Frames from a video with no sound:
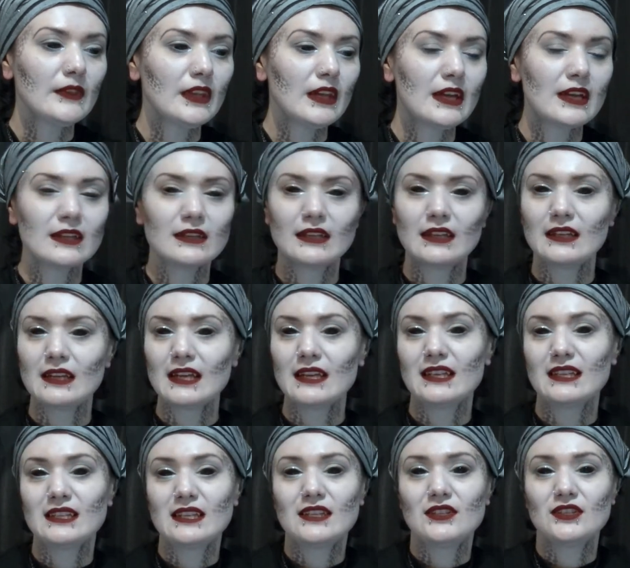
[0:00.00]
And then I
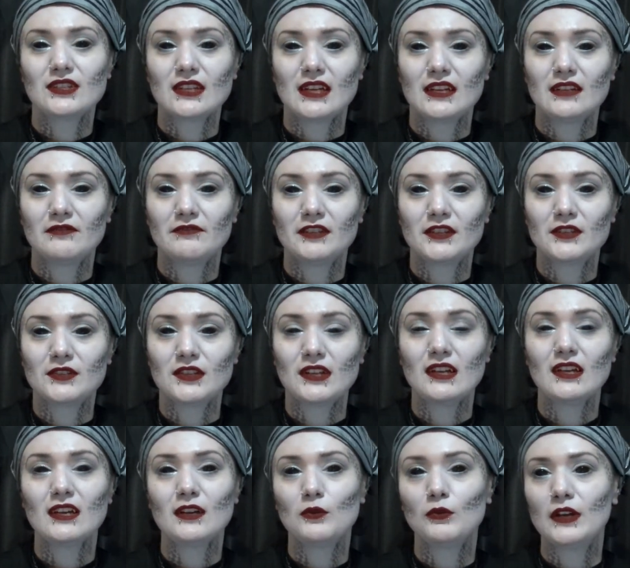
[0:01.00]
guess he just kind of fears,
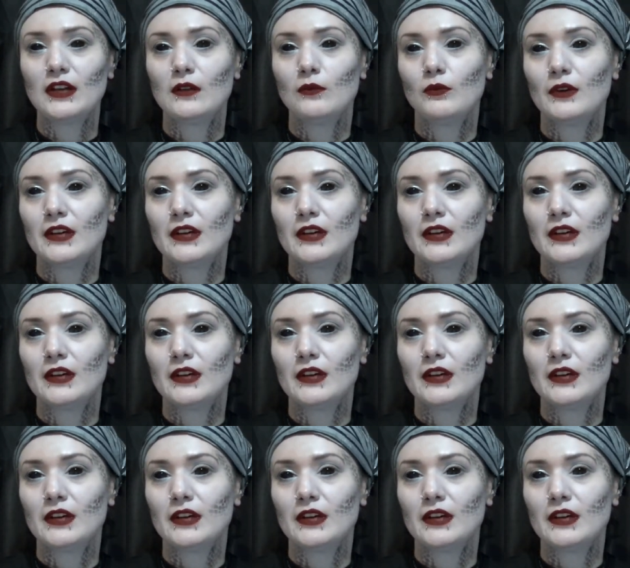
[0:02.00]
oh, well,